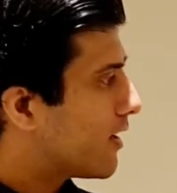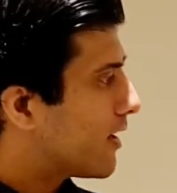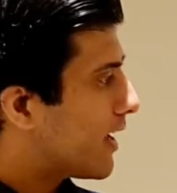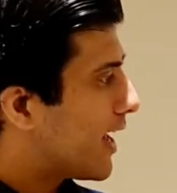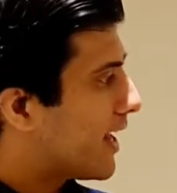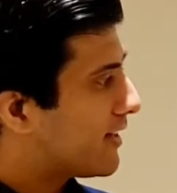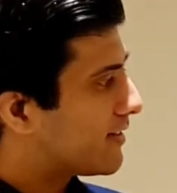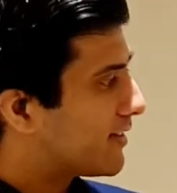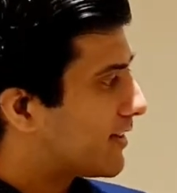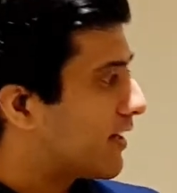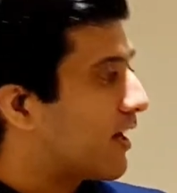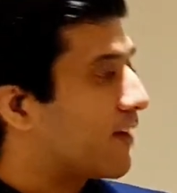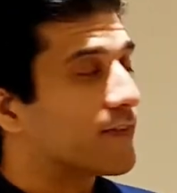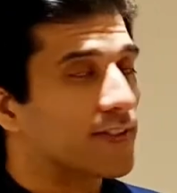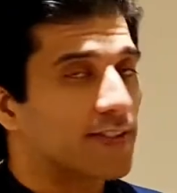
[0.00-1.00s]
And then
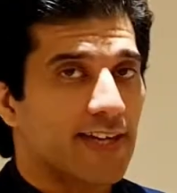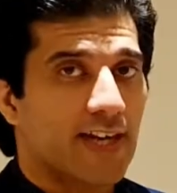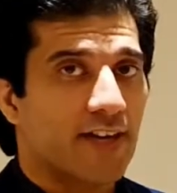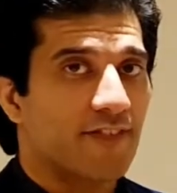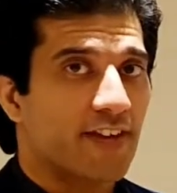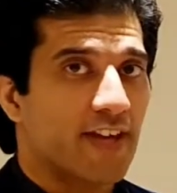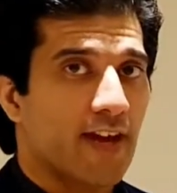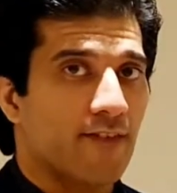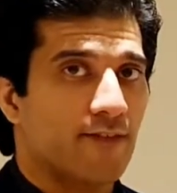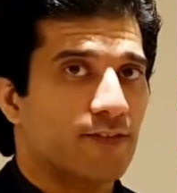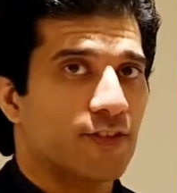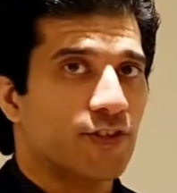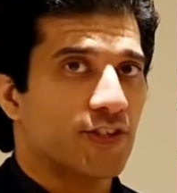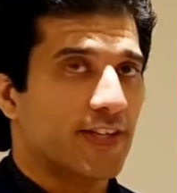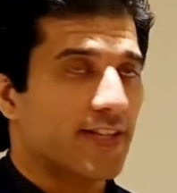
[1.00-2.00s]
after that, we have the
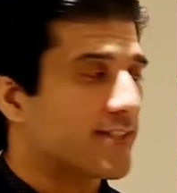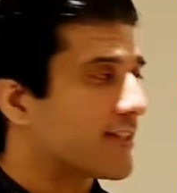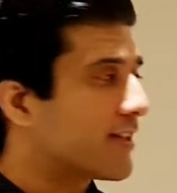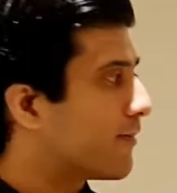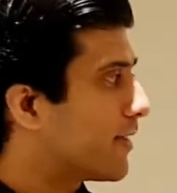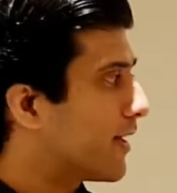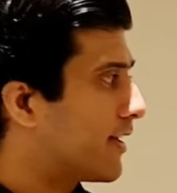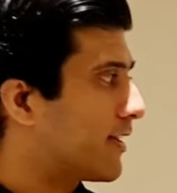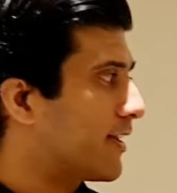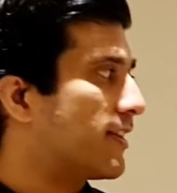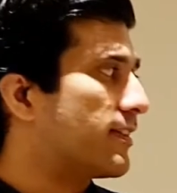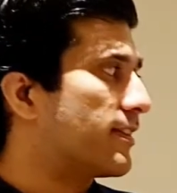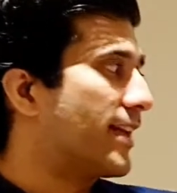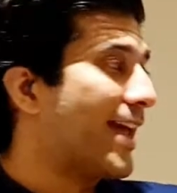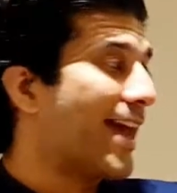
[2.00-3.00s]
GSM. And in
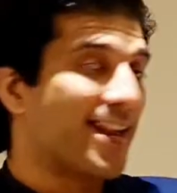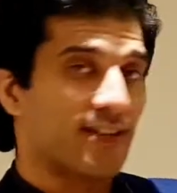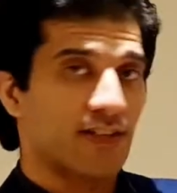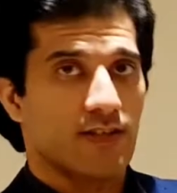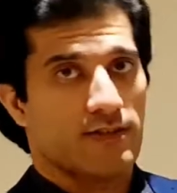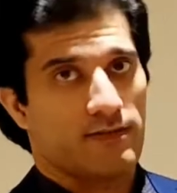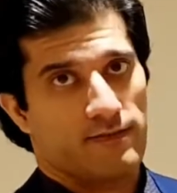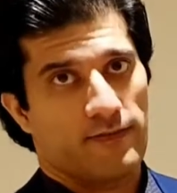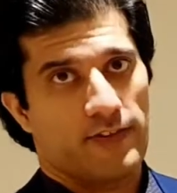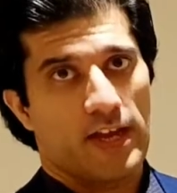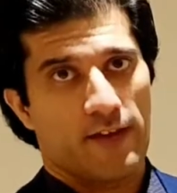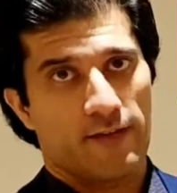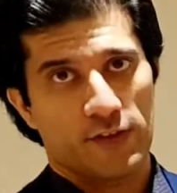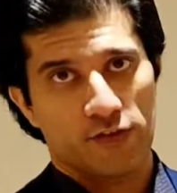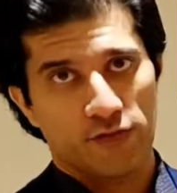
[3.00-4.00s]
the end, we
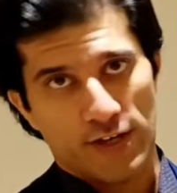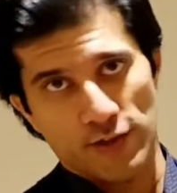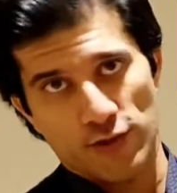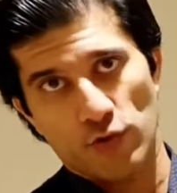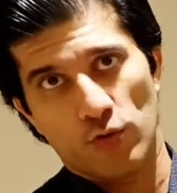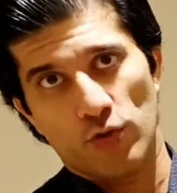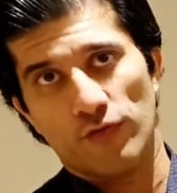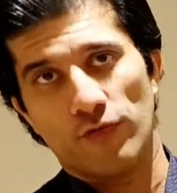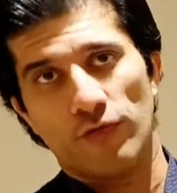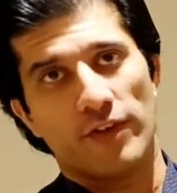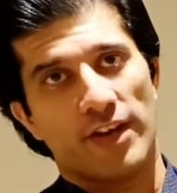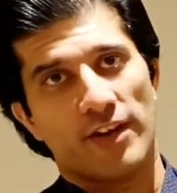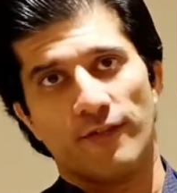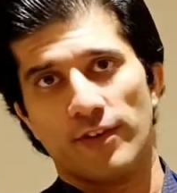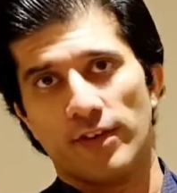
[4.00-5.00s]
have the threshold
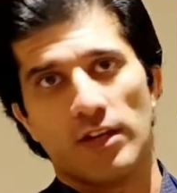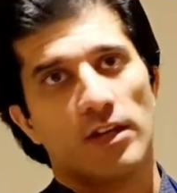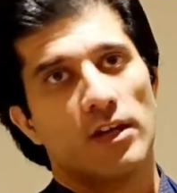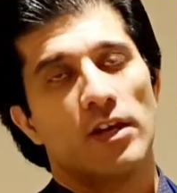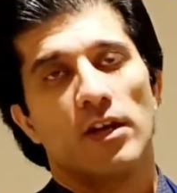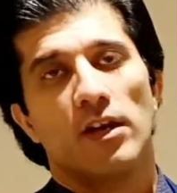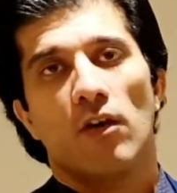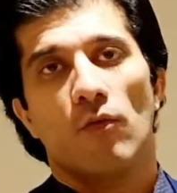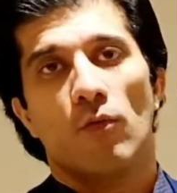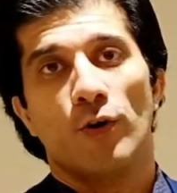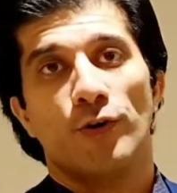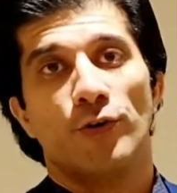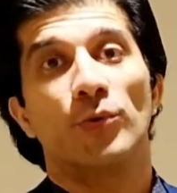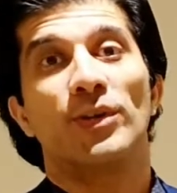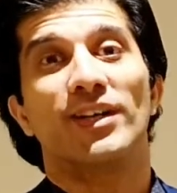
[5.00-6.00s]
when we
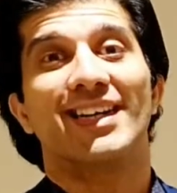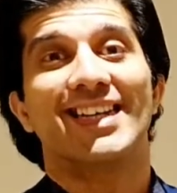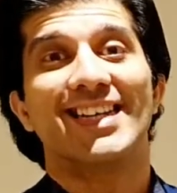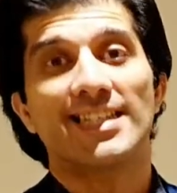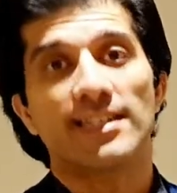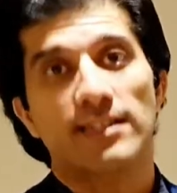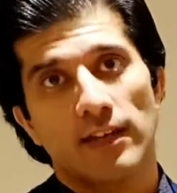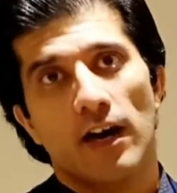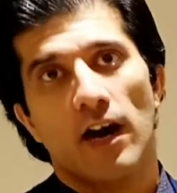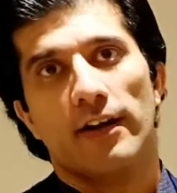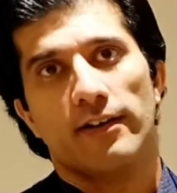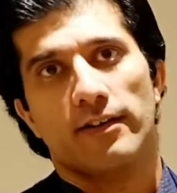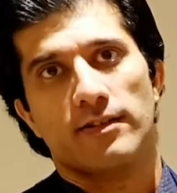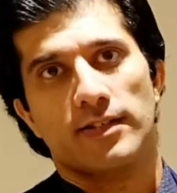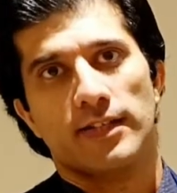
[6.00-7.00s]
want to release the
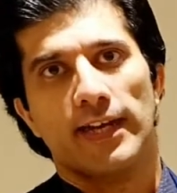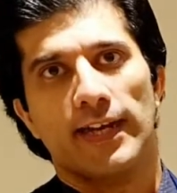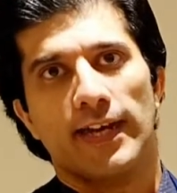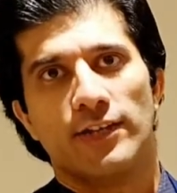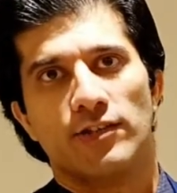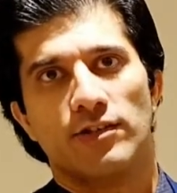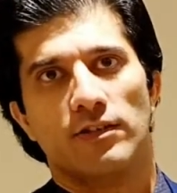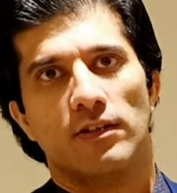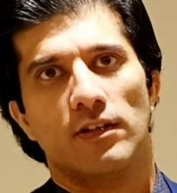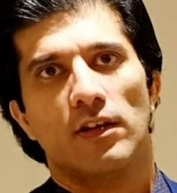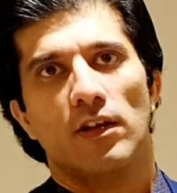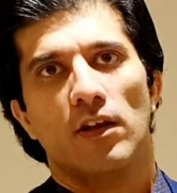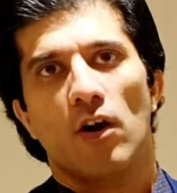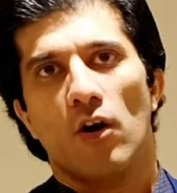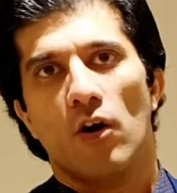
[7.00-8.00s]
RRC connection
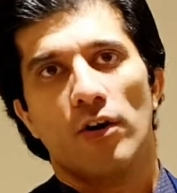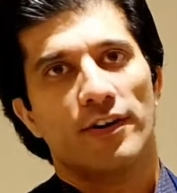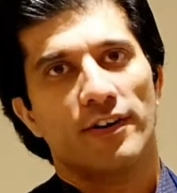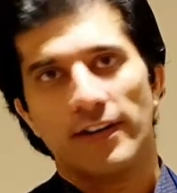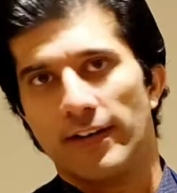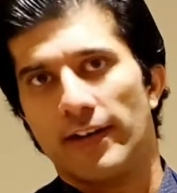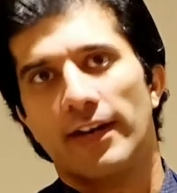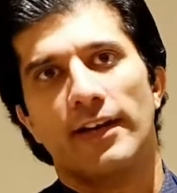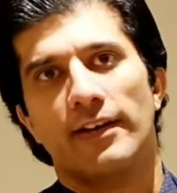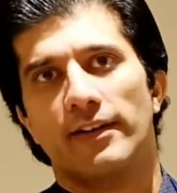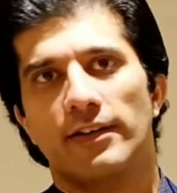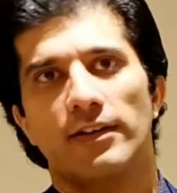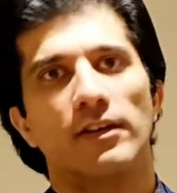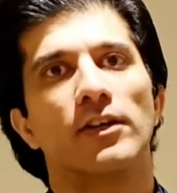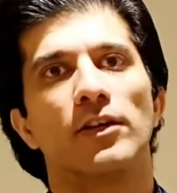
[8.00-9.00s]
or redirect
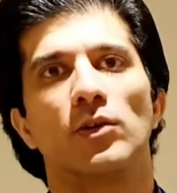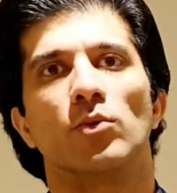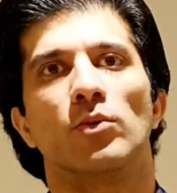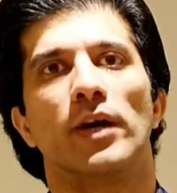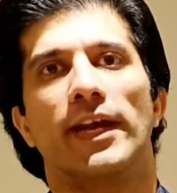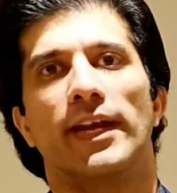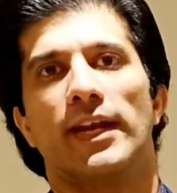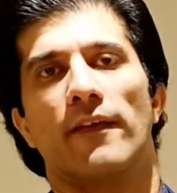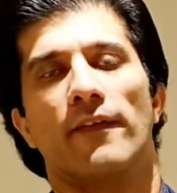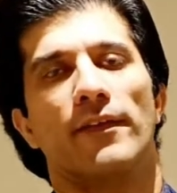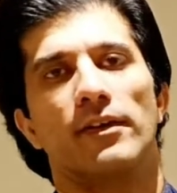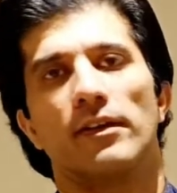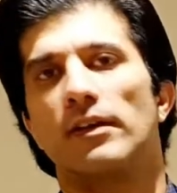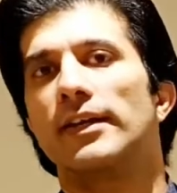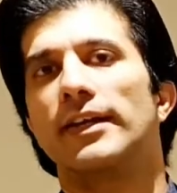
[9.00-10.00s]
it to any
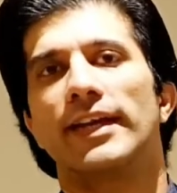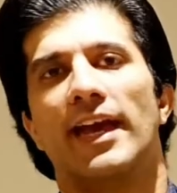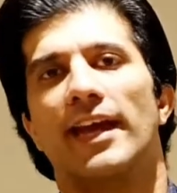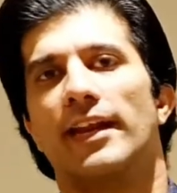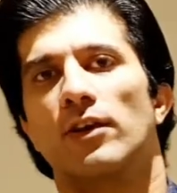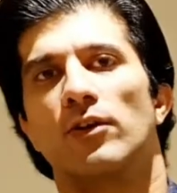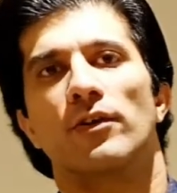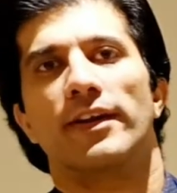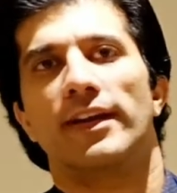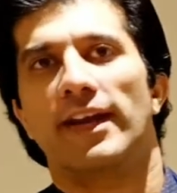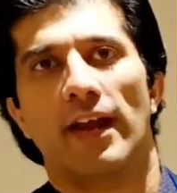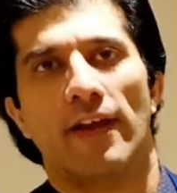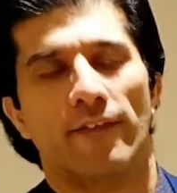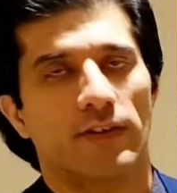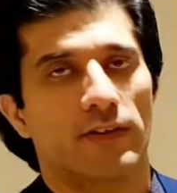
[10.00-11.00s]
other carrier or any
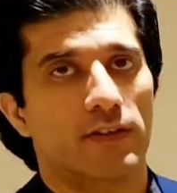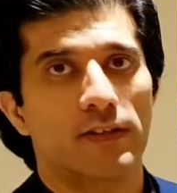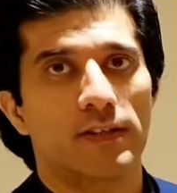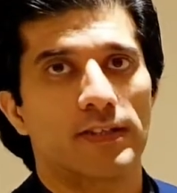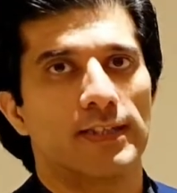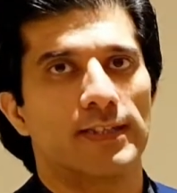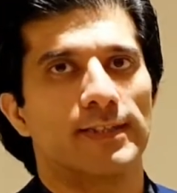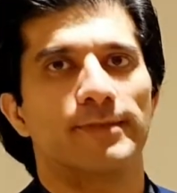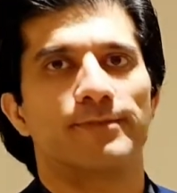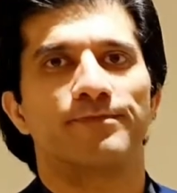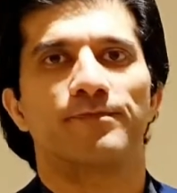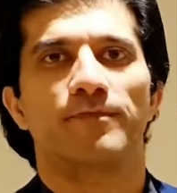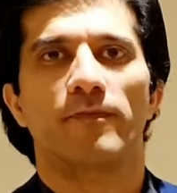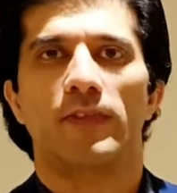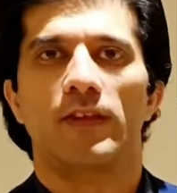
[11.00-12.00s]
other
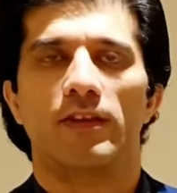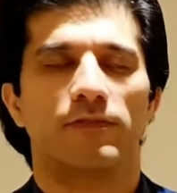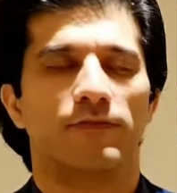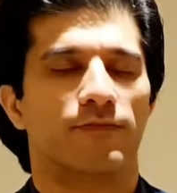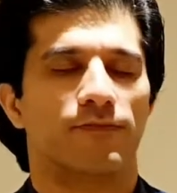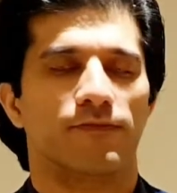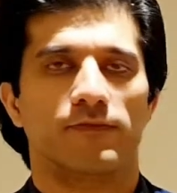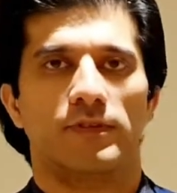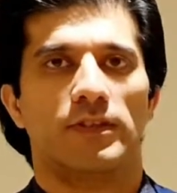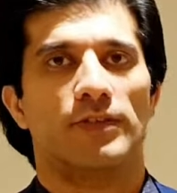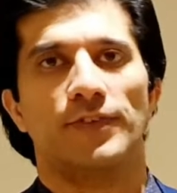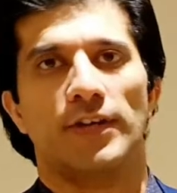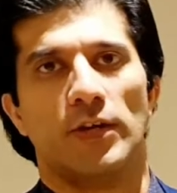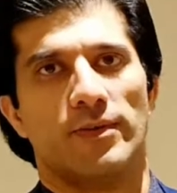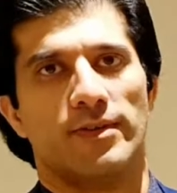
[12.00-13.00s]
uh, uh,
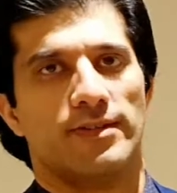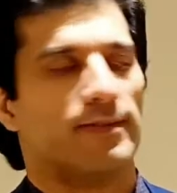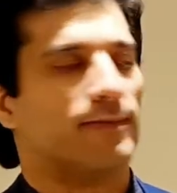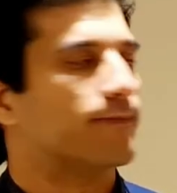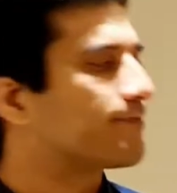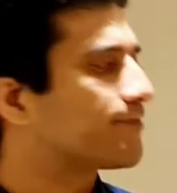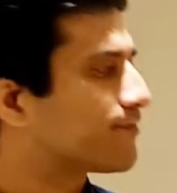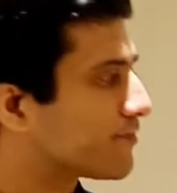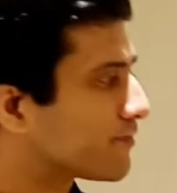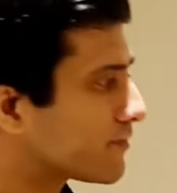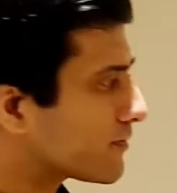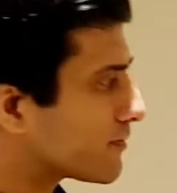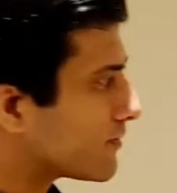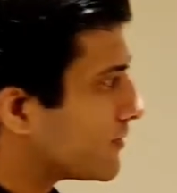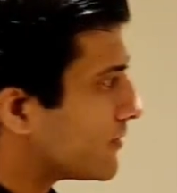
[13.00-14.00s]
frequency.
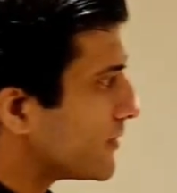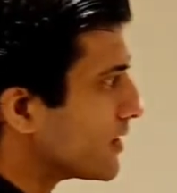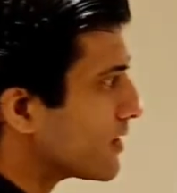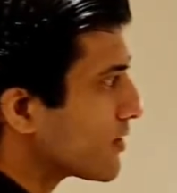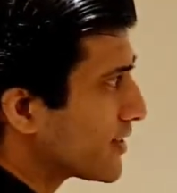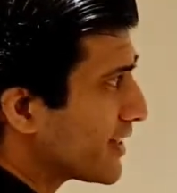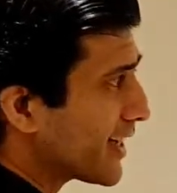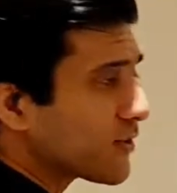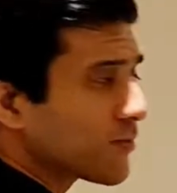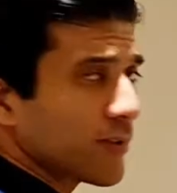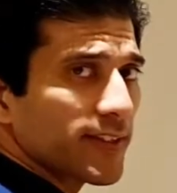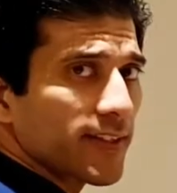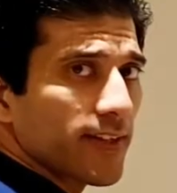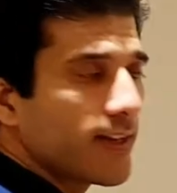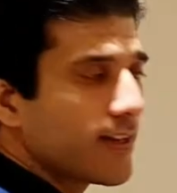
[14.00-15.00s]
That is one thing.